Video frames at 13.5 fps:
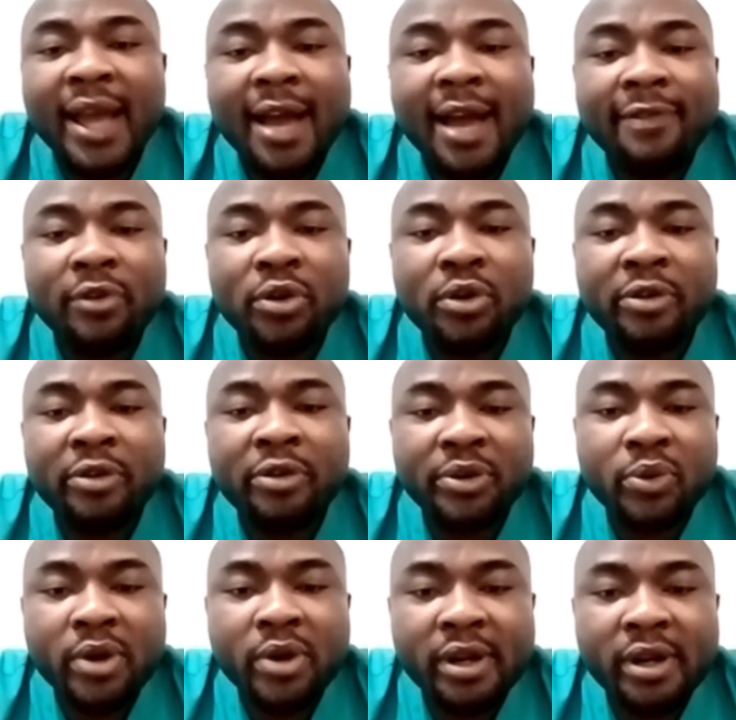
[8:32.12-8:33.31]
have all over the
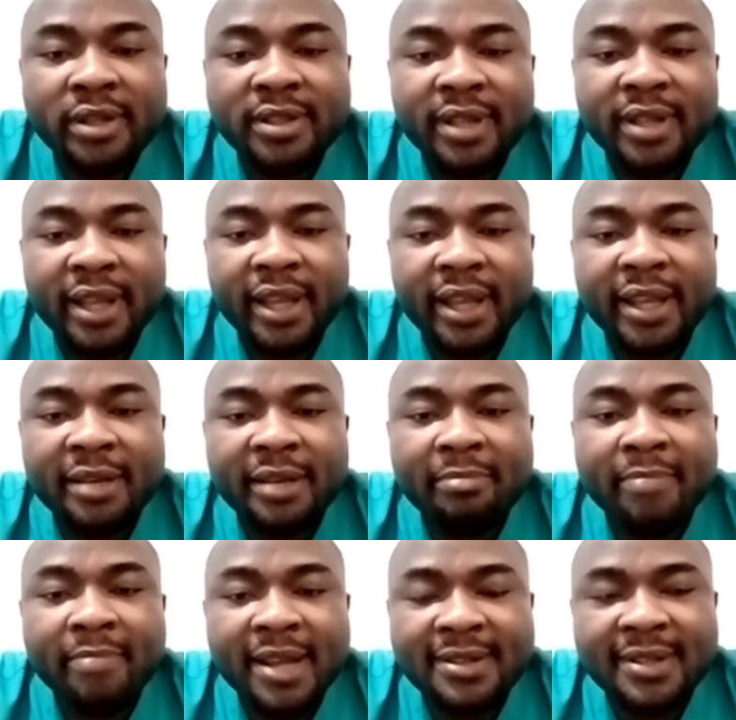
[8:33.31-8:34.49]
world in
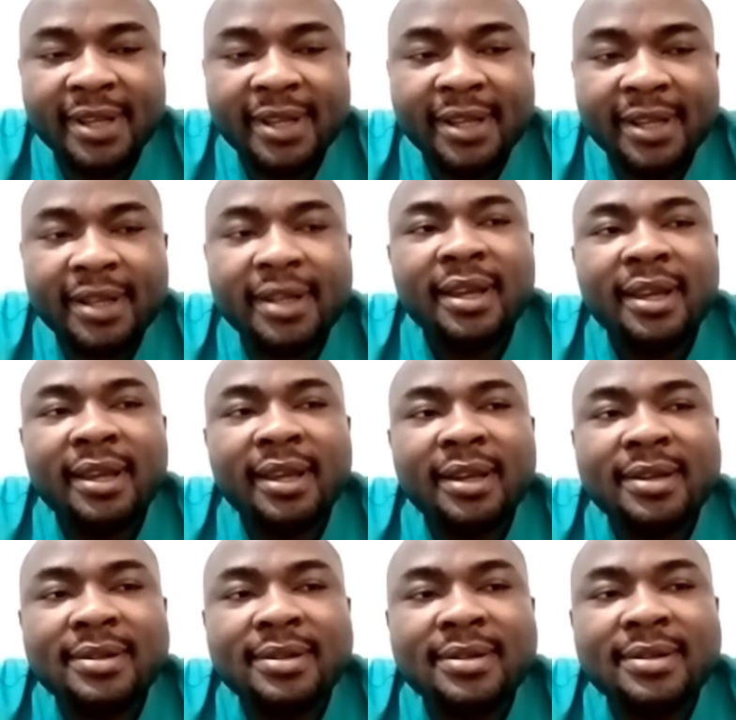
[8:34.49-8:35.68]
medicine
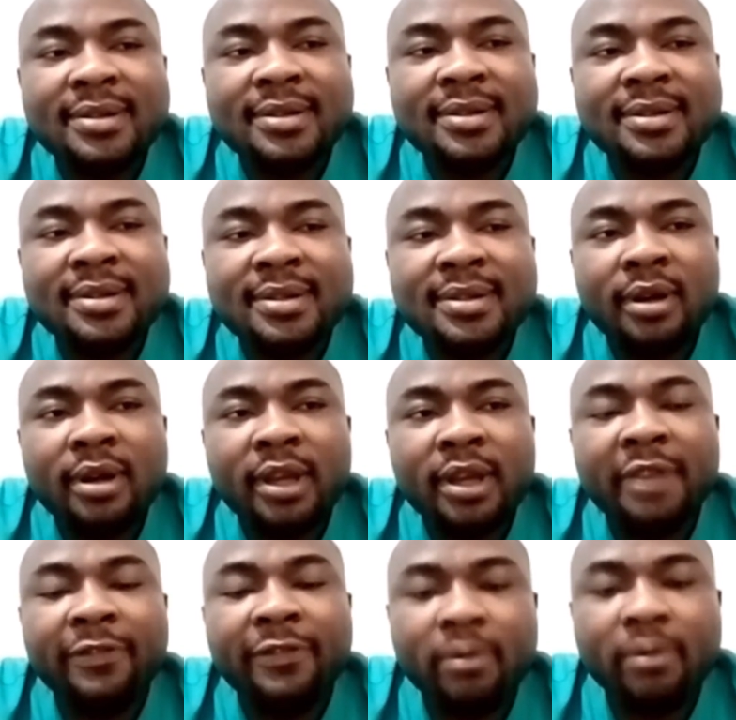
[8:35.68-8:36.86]
is
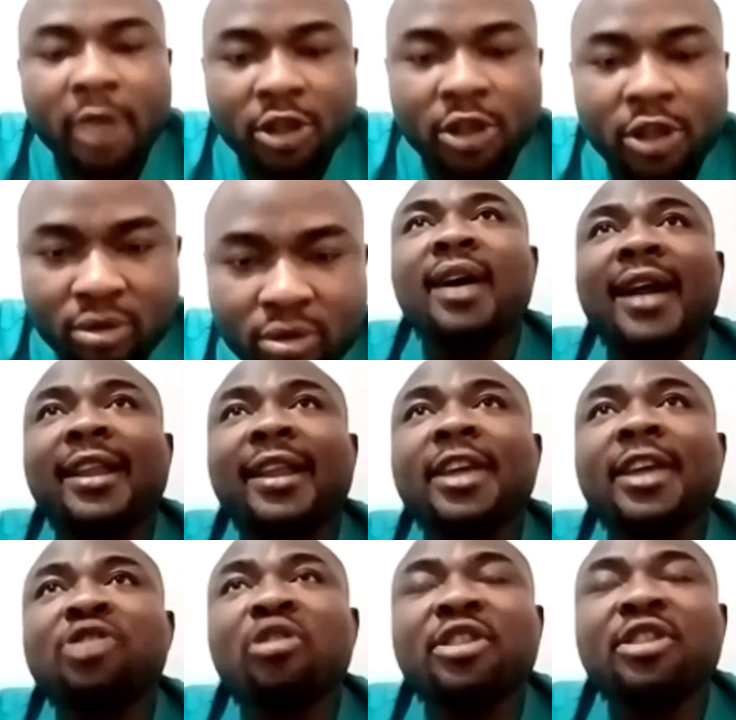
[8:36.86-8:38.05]
information.
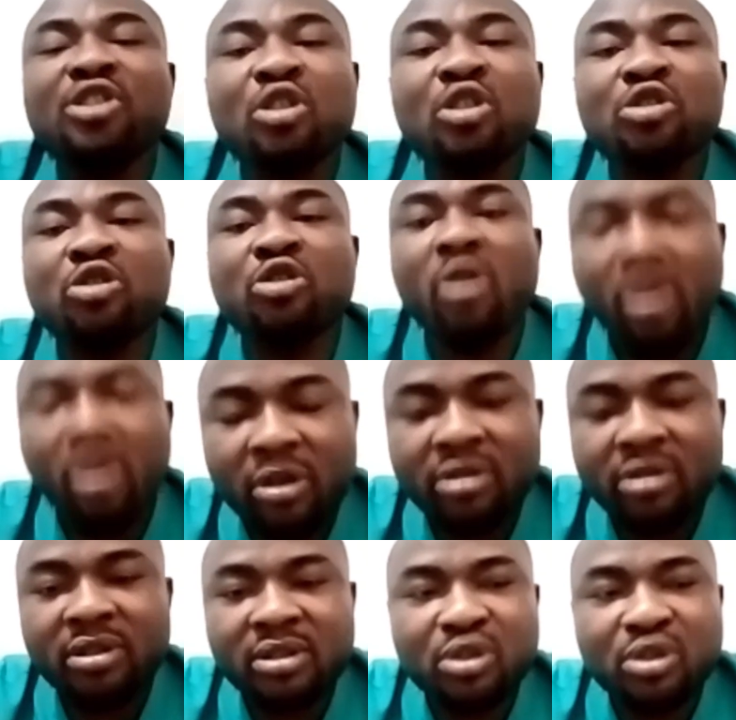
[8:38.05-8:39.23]
Attention is not
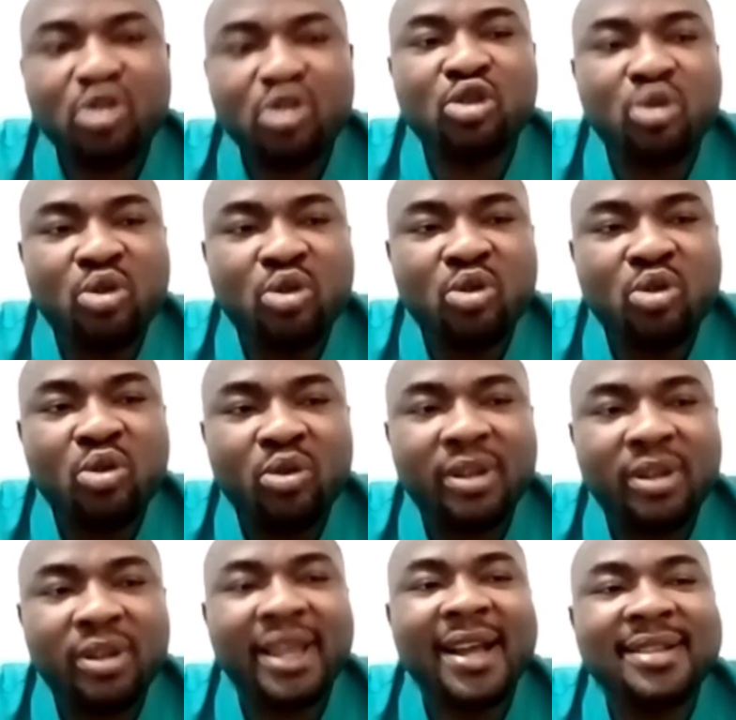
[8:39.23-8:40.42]
drawn to
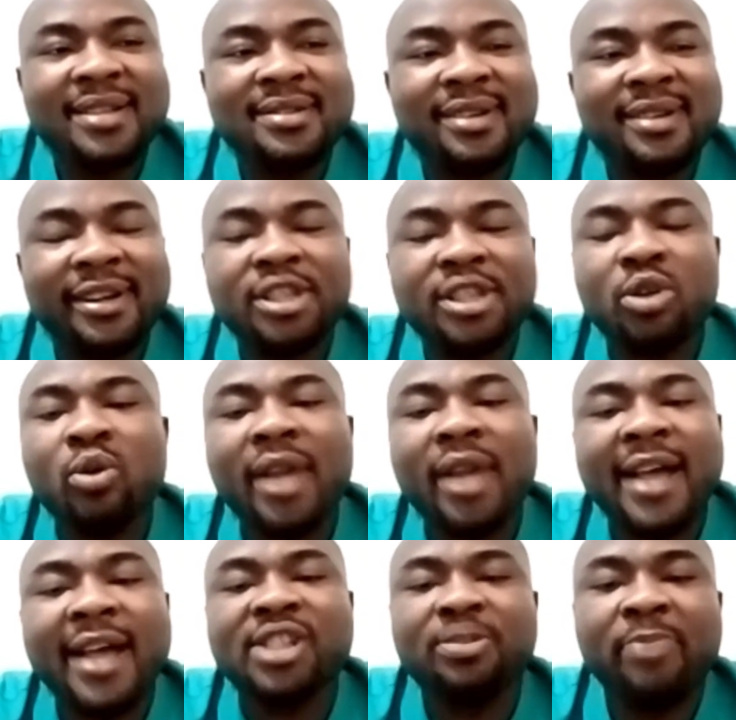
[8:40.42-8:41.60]
that critical
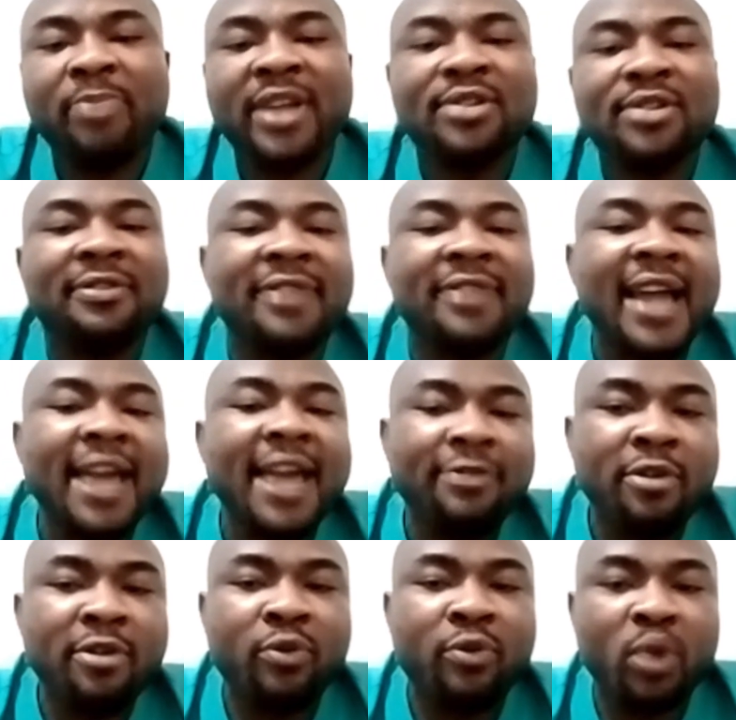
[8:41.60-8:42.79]
aspect of life of